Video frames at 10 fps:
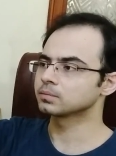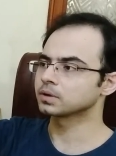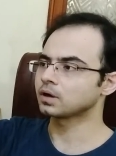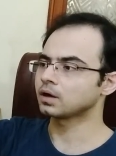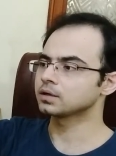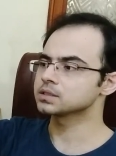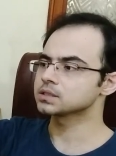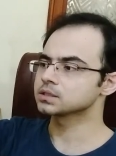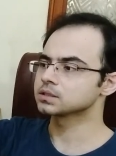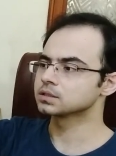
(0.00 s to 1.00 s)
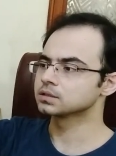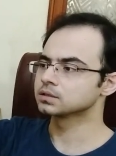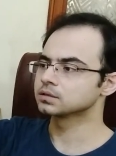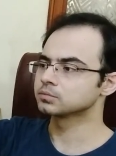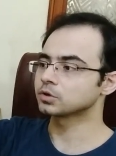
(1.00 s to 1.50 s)
Because
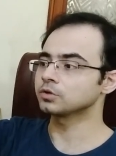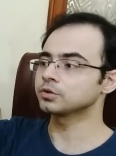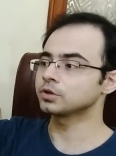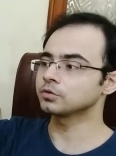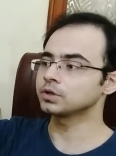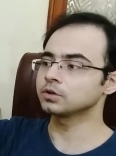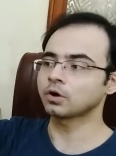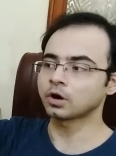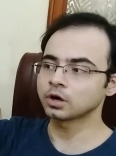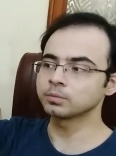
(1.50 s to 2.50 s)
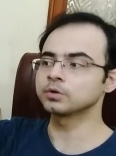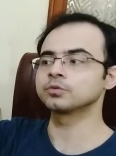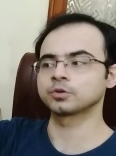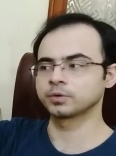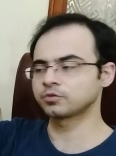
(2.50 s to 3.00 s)
you don't need
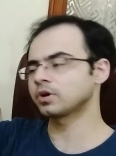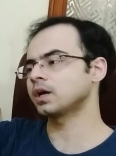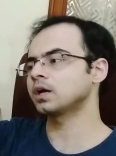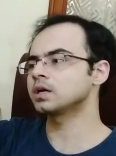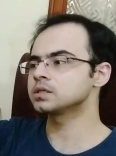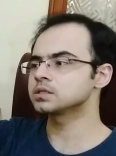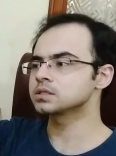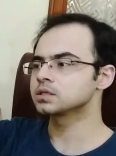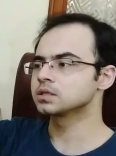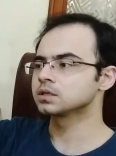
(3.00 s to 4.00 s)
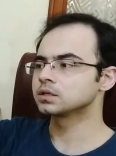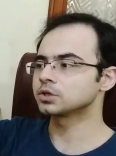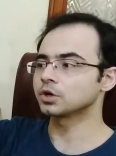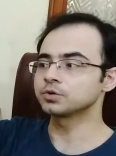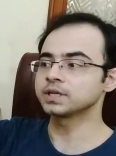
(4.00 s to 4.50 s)
hormones to be trans.
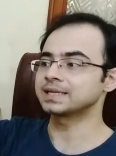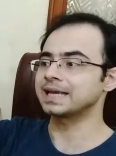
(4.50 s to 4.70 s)
You don't need a